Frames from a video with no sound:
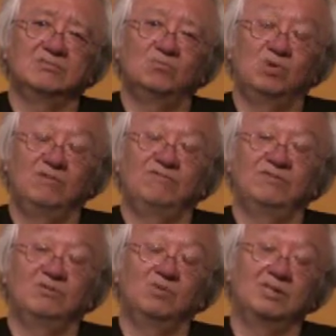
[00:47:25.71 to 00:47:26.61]
one
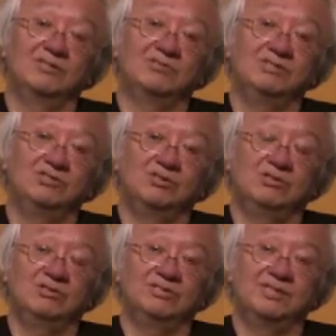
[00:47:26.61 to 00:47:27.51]
from the Wall Street
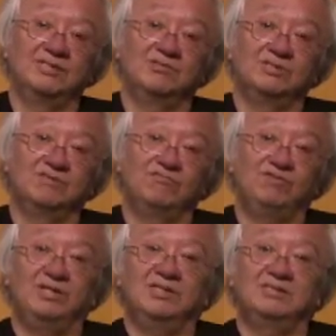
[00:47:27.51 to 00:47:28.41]
Journal, said it was a
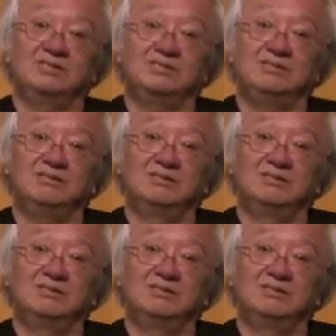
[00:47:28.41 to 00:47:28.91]
fantasy